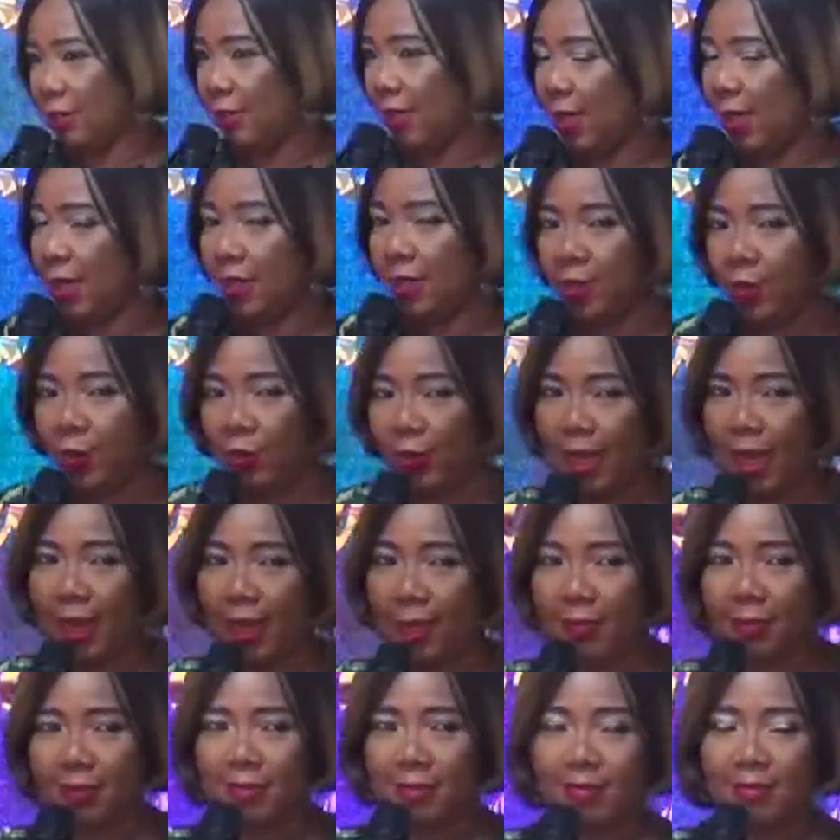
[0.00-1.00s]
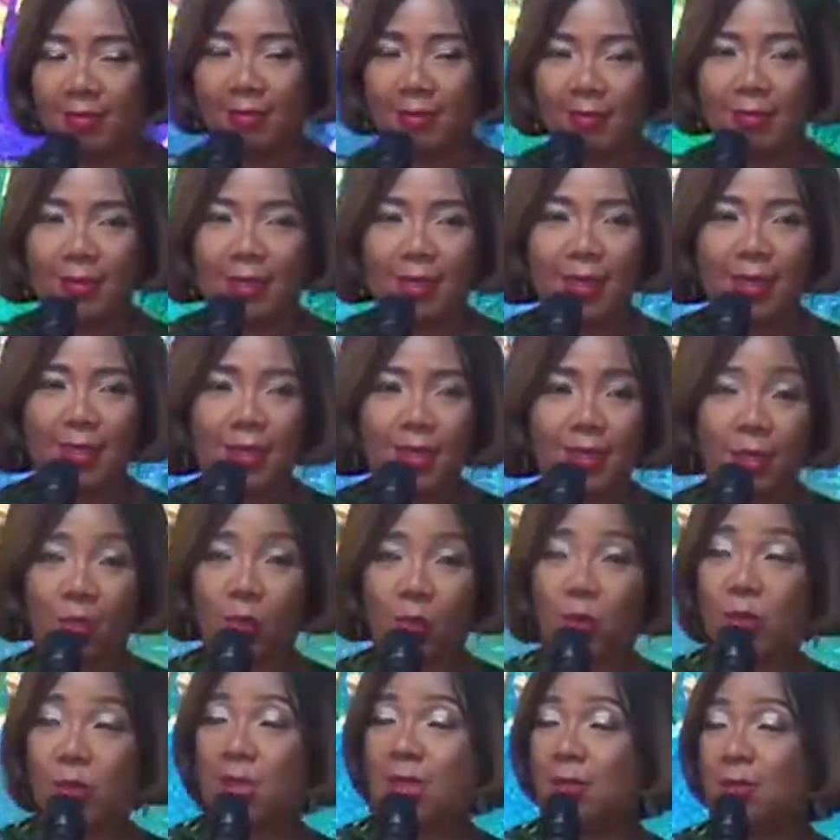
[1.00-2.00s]
Hallelujah. She
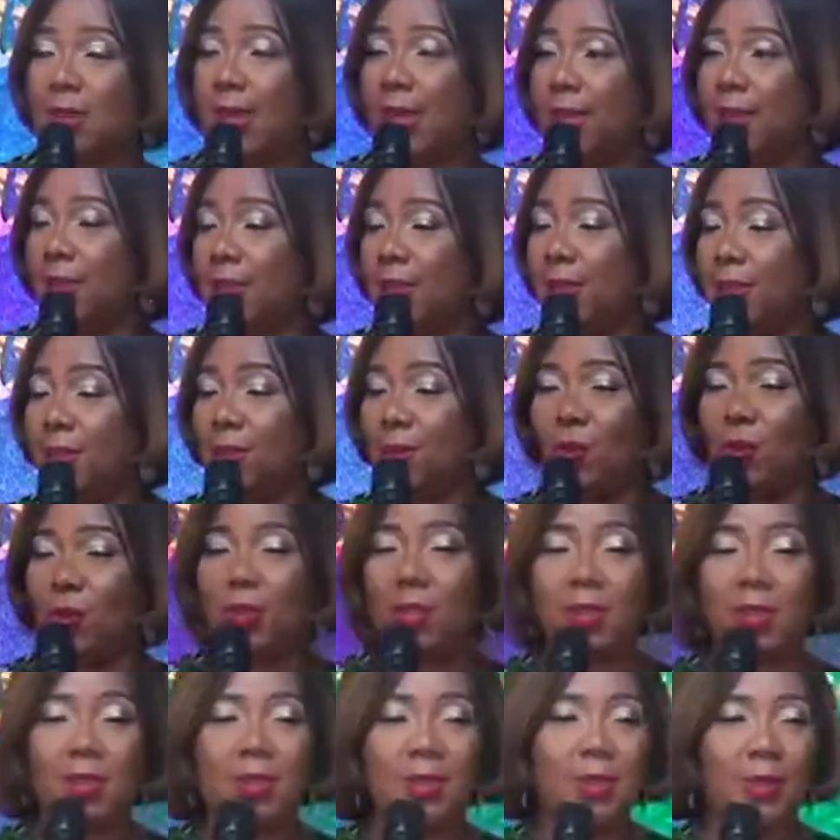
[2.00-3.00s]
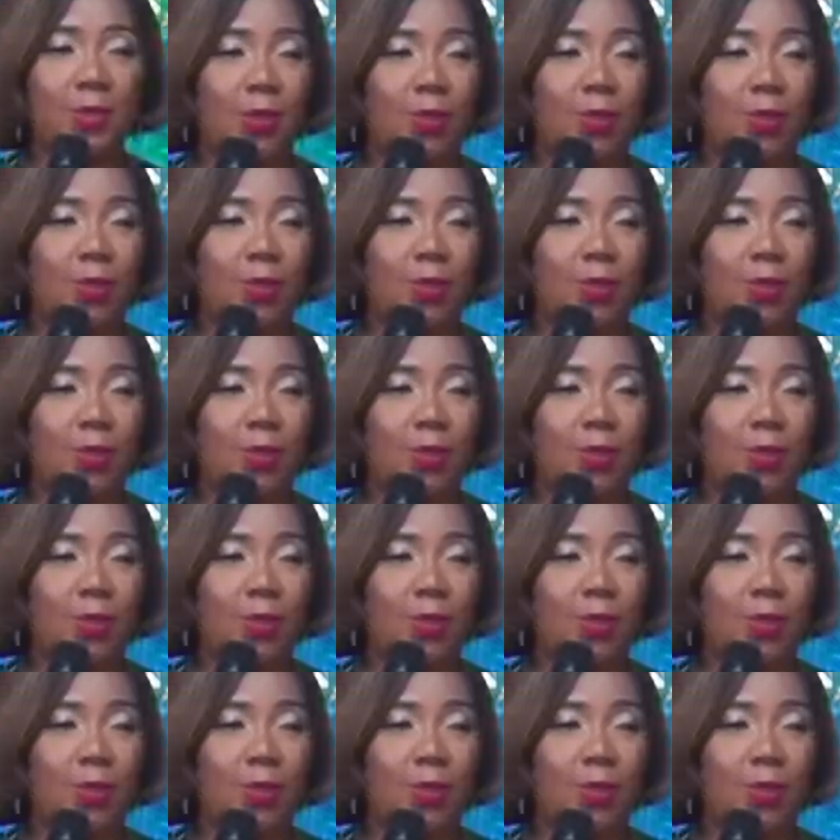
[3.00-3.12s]
was smiling. She was,